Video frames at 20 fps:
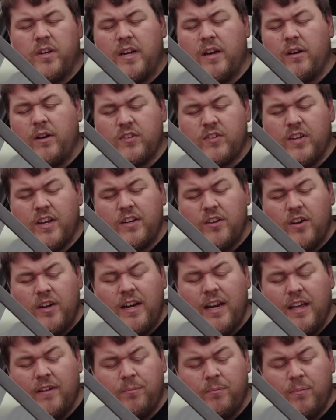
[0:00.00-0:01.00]
Now I say
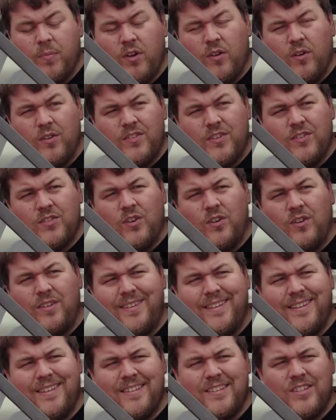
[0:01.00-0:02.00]
911 because it's got
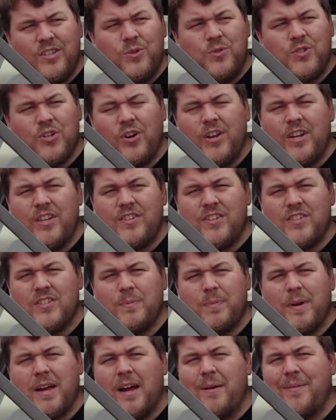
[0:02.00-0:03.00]
2 tiny seats in the
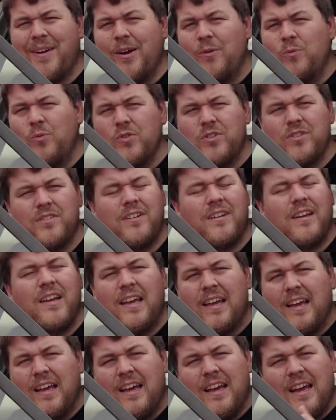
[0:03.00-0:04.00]
back. I wouldn't,
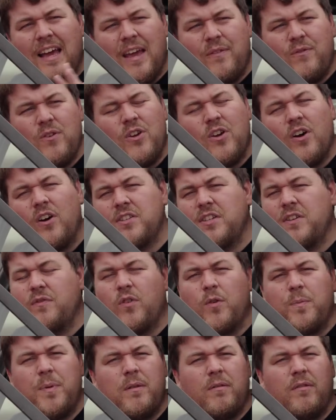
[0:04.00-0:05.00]
if you're carting
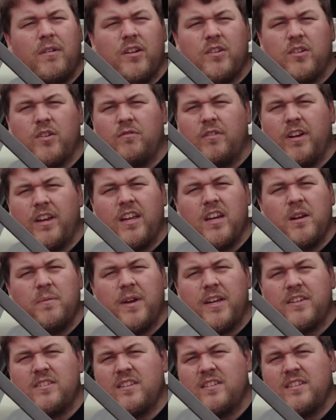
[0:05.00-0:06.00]
4 people around on a regular
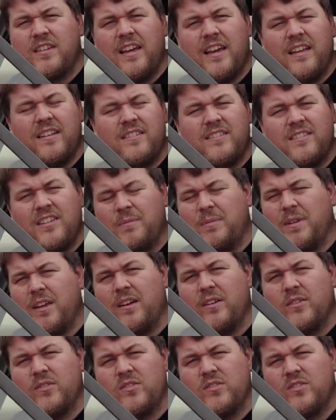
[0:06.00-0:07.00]
basis, get something
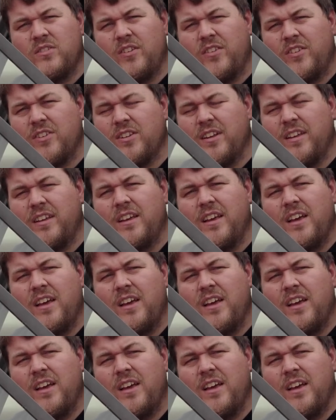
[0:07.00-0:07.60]
else, seriously.